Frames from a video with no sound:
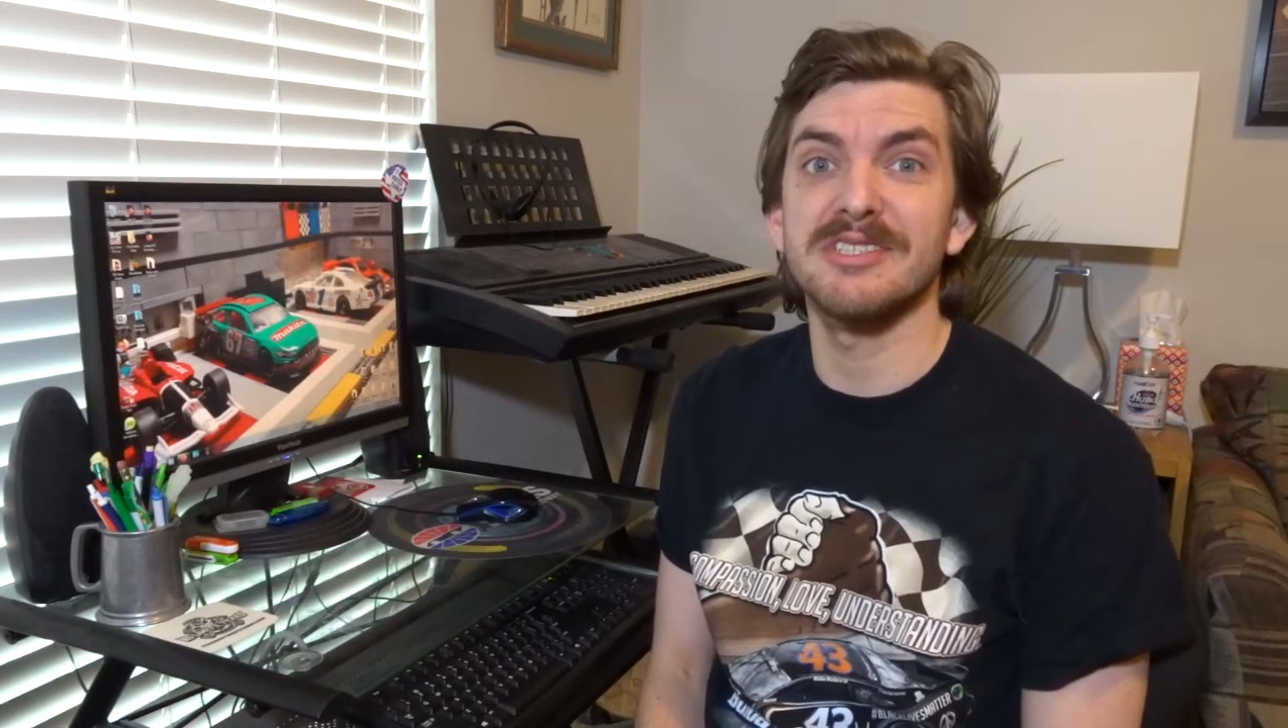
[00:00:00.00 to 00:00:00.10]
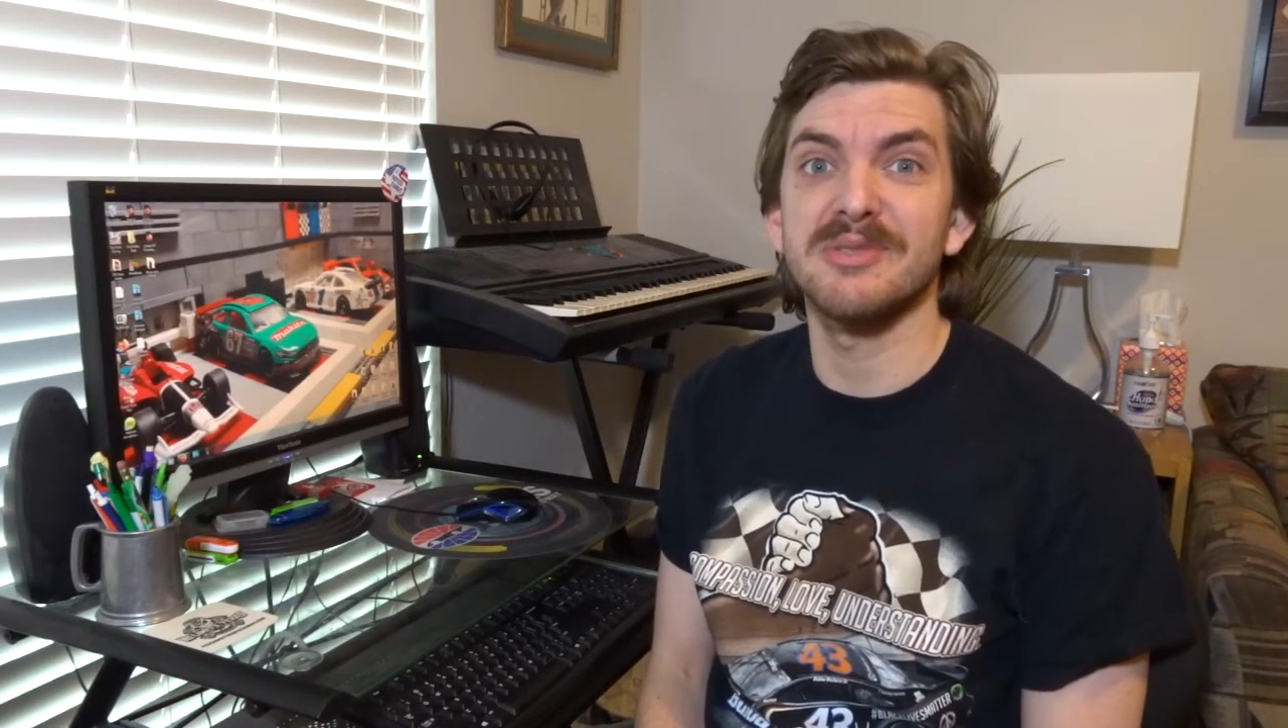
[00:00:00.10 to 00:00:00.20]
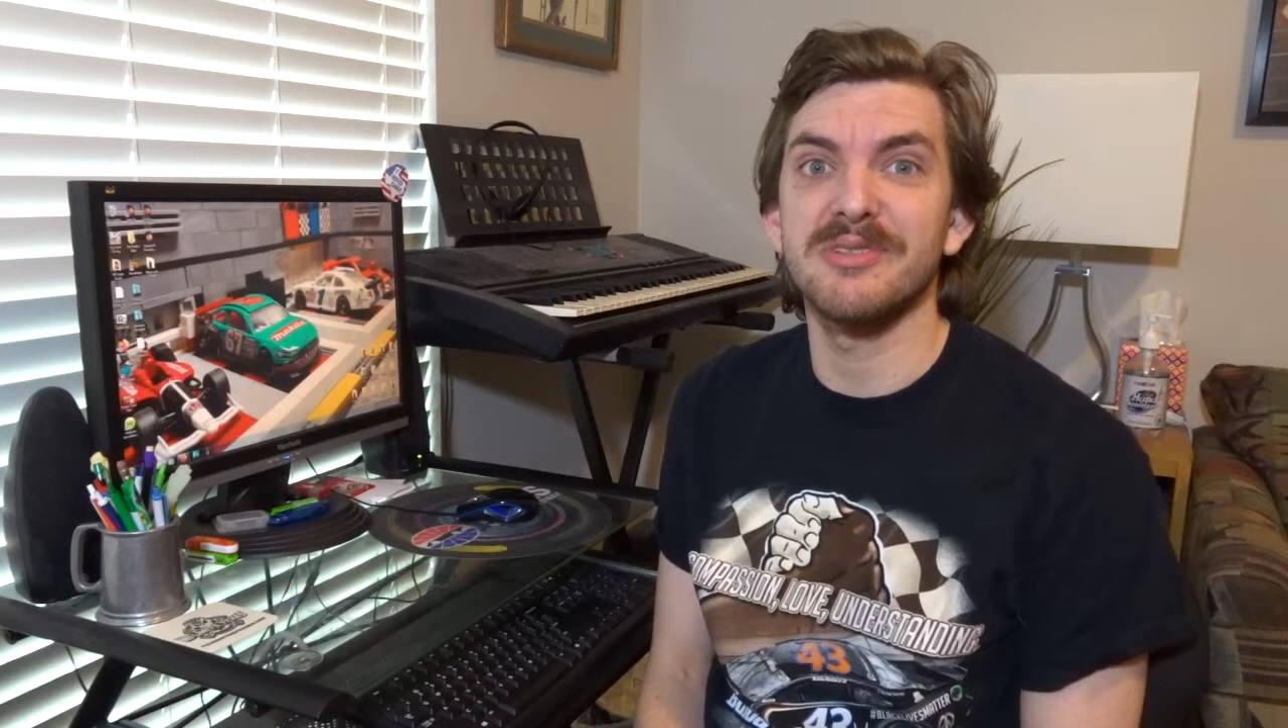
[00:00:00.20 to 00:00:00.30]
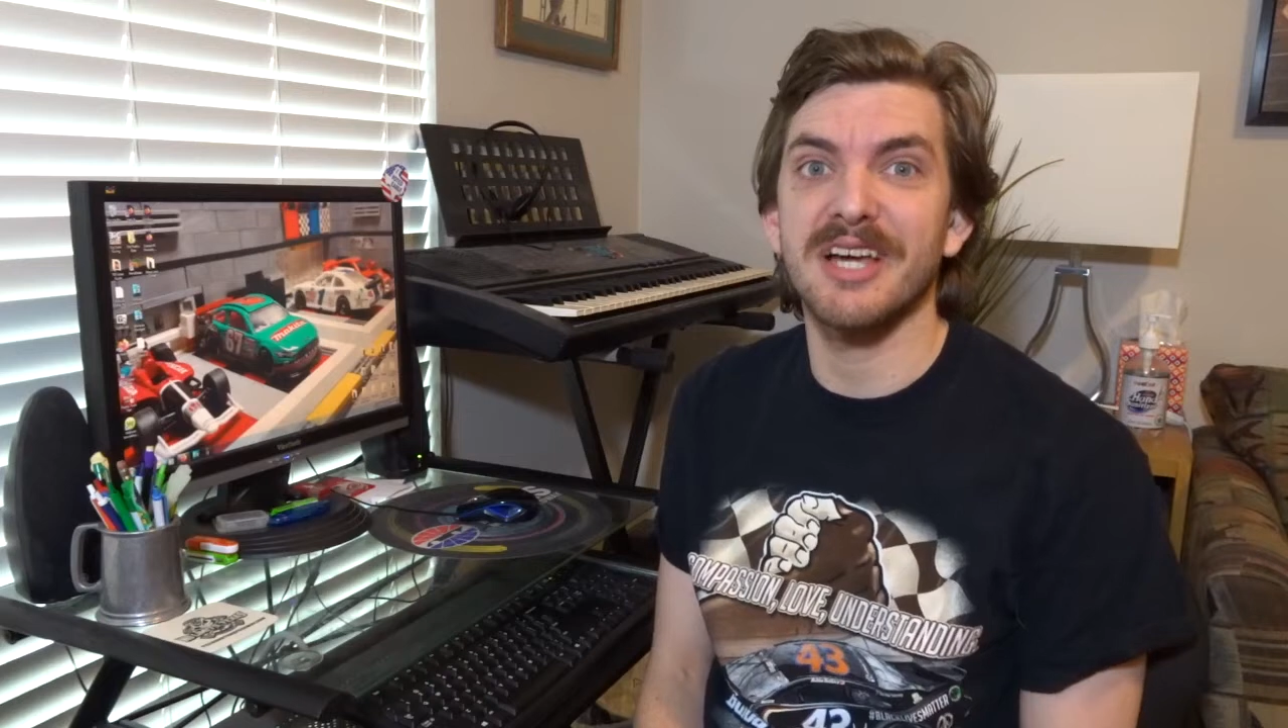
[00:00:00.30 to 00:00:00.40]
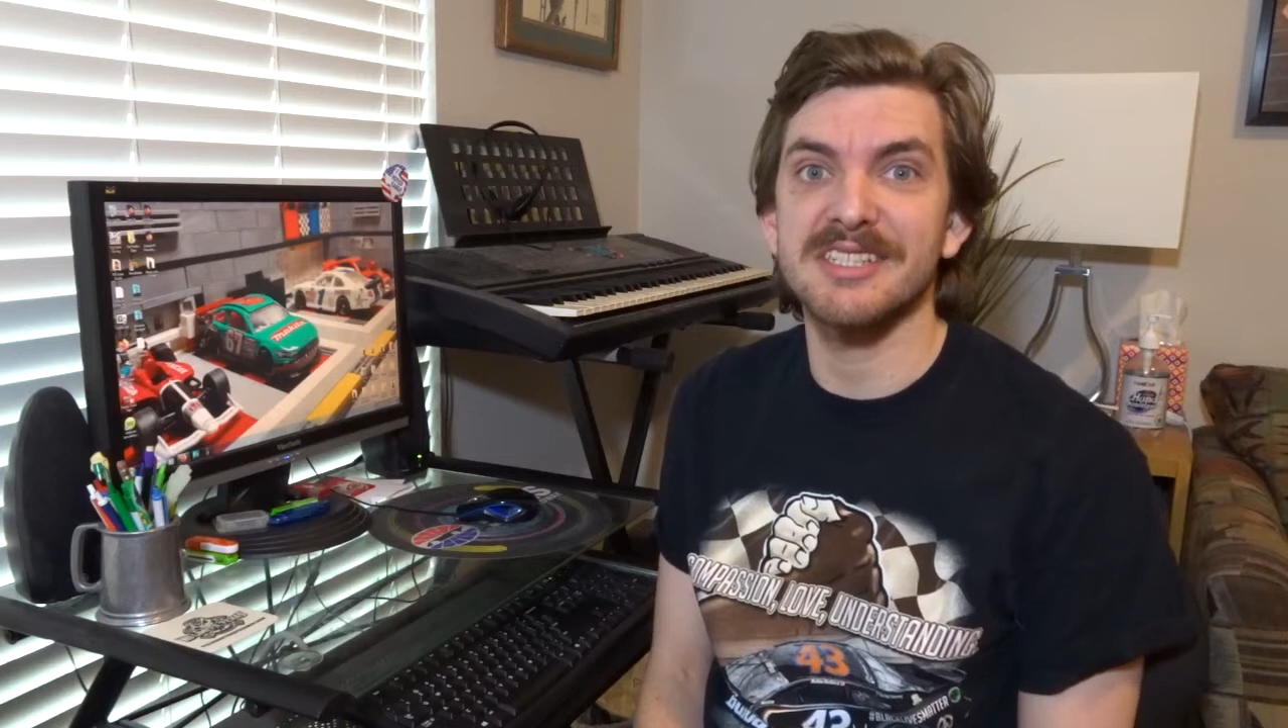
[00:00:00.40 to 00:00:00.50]

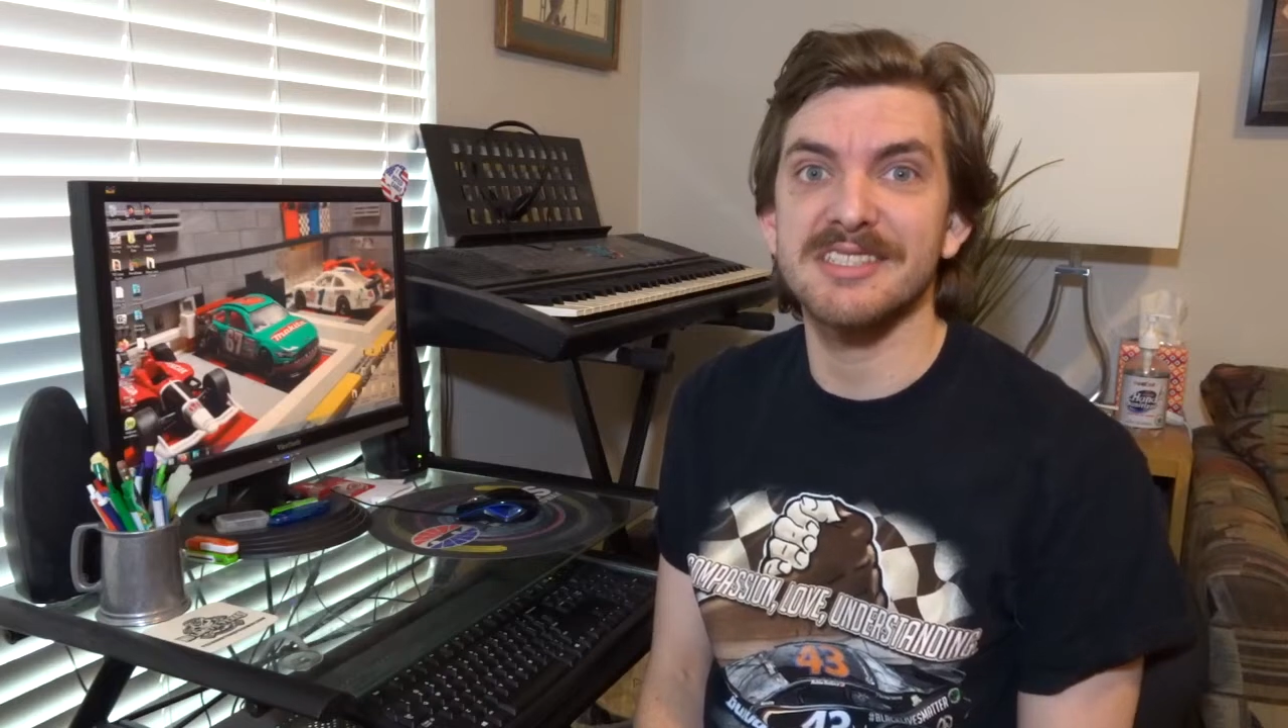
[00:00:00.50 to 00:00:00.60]
to last